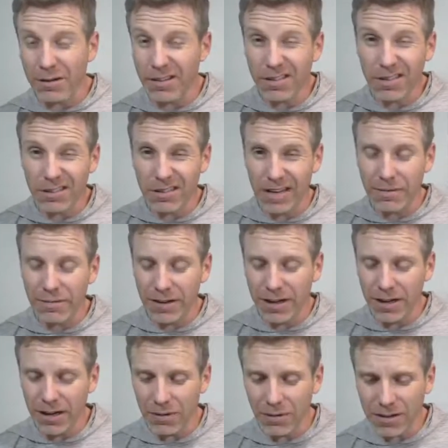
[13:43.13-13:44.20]
We're going to do the same thing
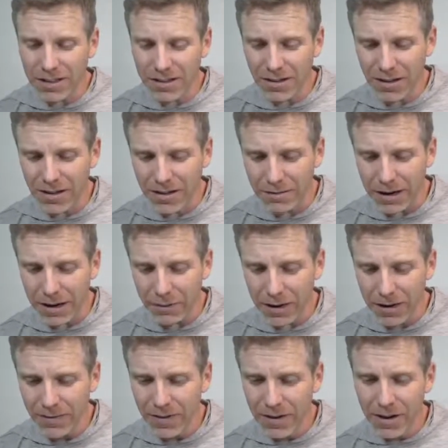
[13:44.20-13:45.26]
here. What's he talking about?
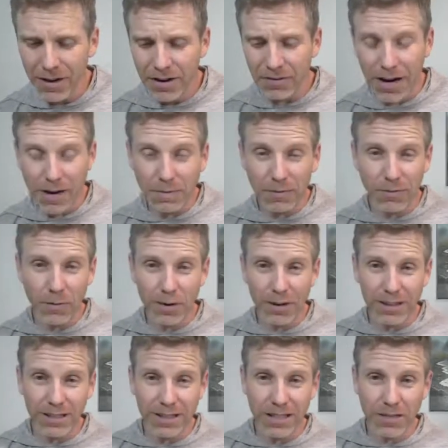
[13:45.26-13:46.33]
Well, right before
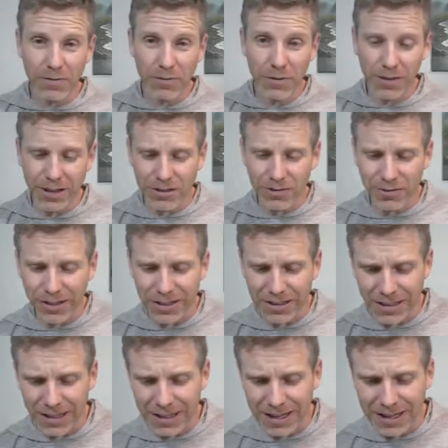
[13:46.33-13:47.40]
he says for this
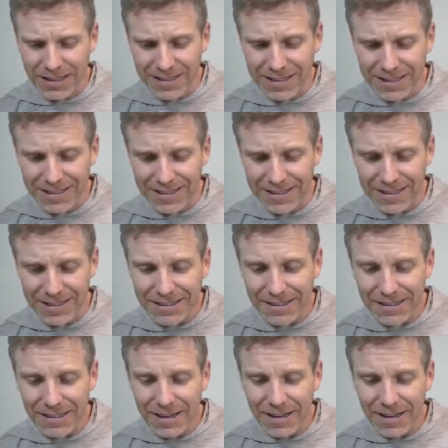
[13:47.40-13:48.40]
reason, he says this.